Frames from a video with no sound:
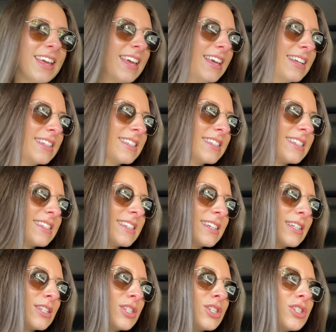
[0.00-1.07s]
It's
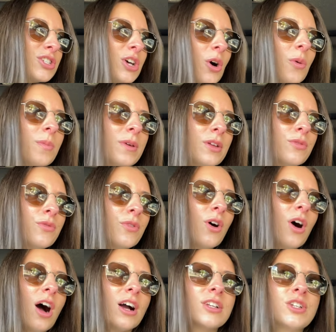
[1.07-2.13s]
so beautiful.
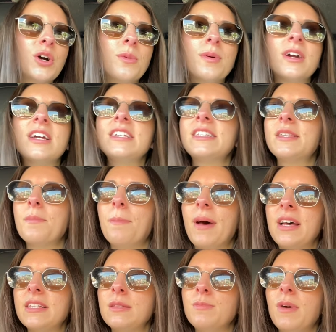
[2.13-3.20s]
October is the
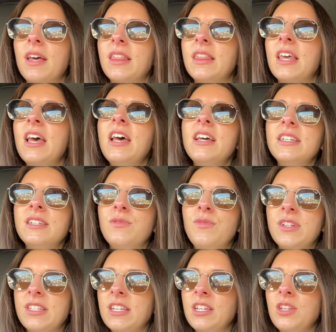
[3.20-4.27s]
best month to
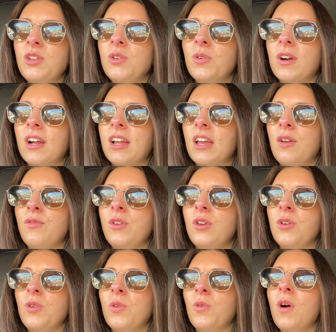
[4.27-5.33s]
visit New York if
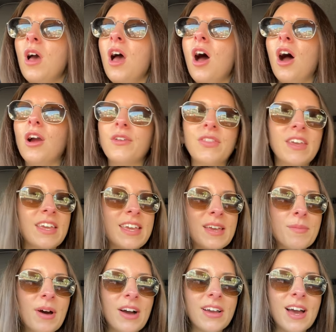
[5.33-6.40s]
you are thinking
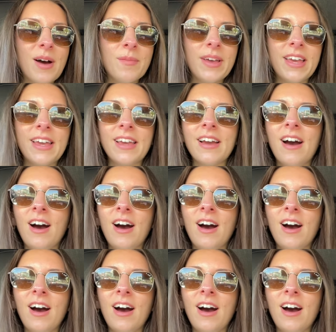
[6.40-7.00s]
about coming.